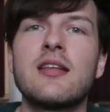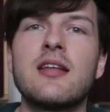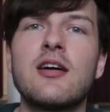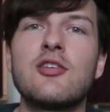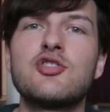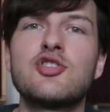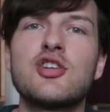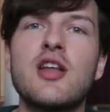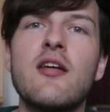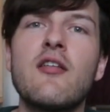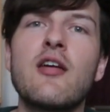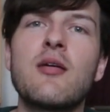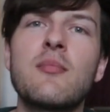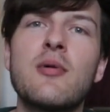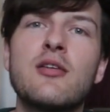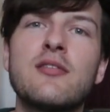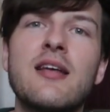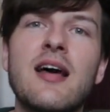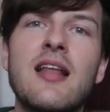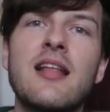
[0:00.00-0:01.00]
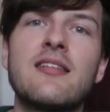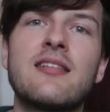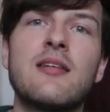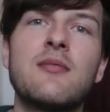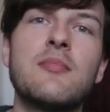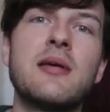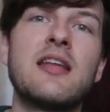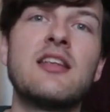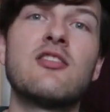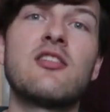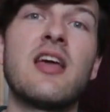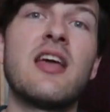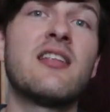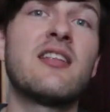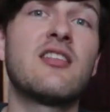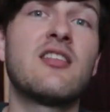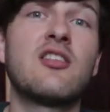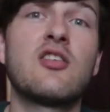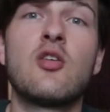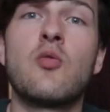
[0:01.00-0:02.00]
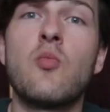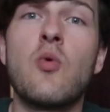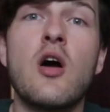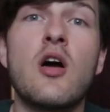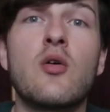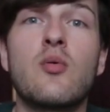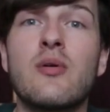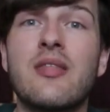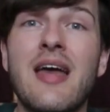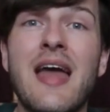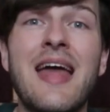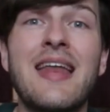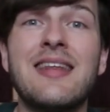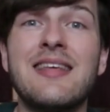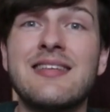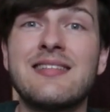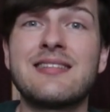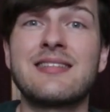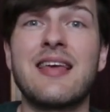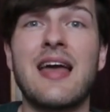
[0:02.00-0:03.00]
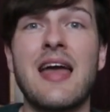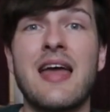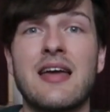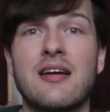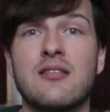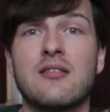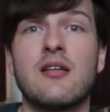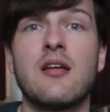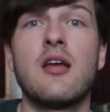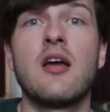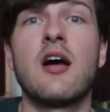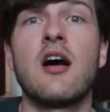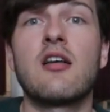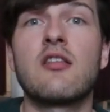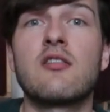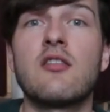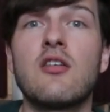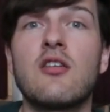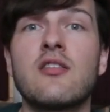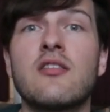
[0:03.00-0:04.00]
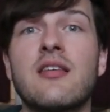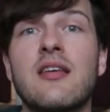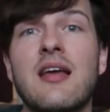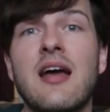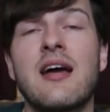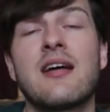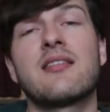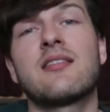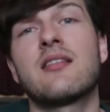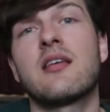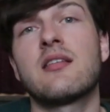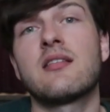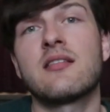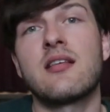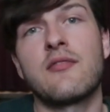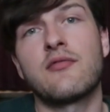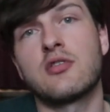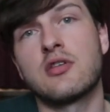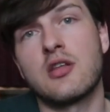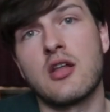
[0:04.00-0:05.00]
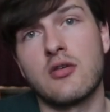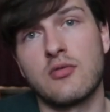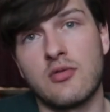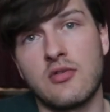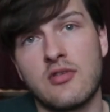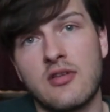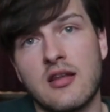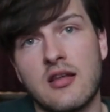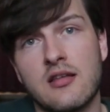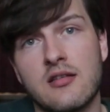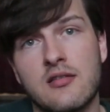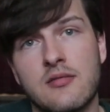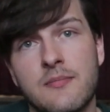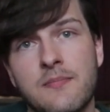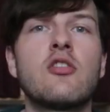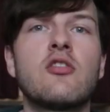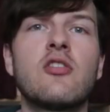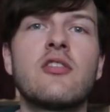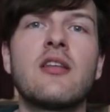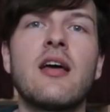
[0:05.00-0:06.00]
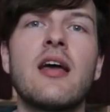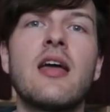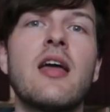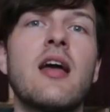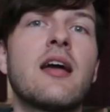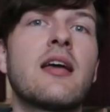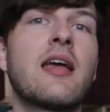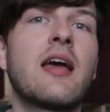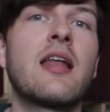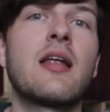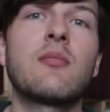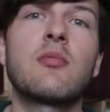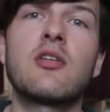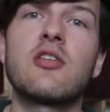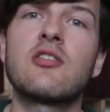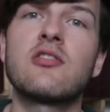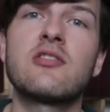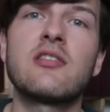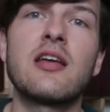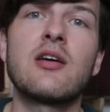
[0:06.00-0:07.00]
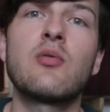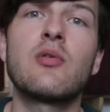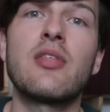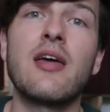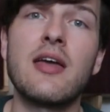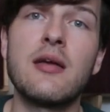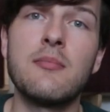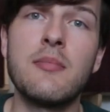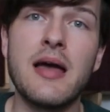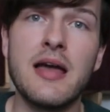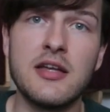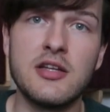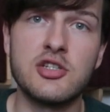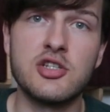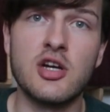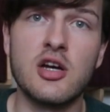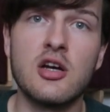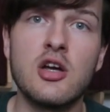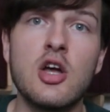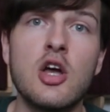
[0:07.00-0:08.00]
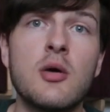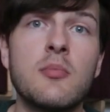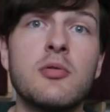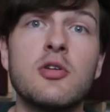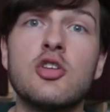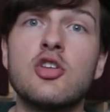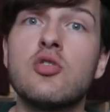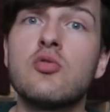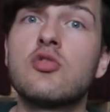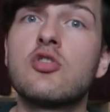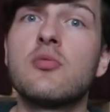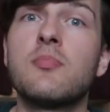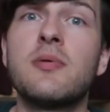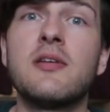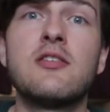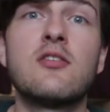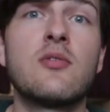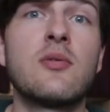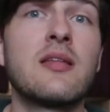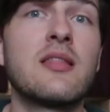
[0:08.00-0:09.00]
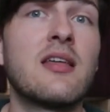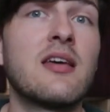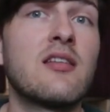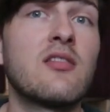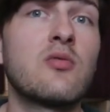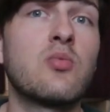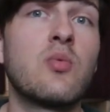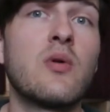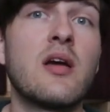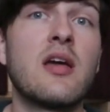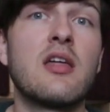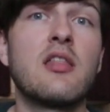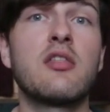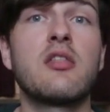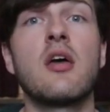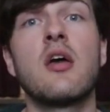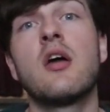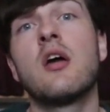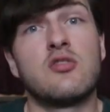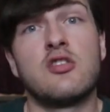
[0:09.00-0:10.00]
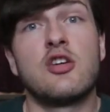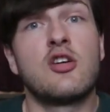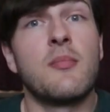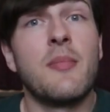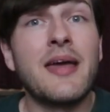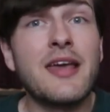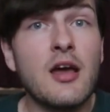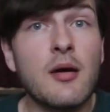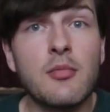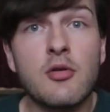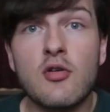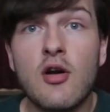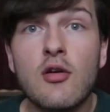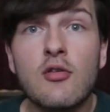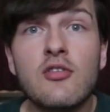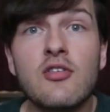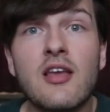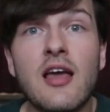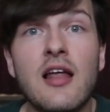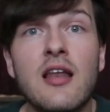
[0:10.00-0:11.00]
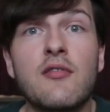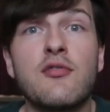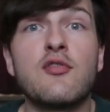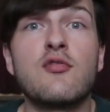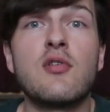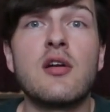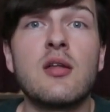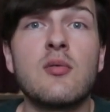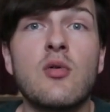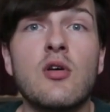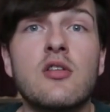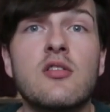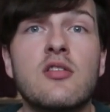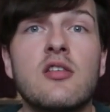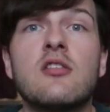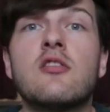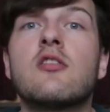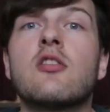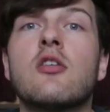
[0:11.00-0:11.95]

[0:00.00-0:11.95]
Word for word: now generic modality means it can work with any scale as long as it has seven notes in it. Today again I'm going to stick with A major but you could be doing this with, you can make up your own scale if you really wanted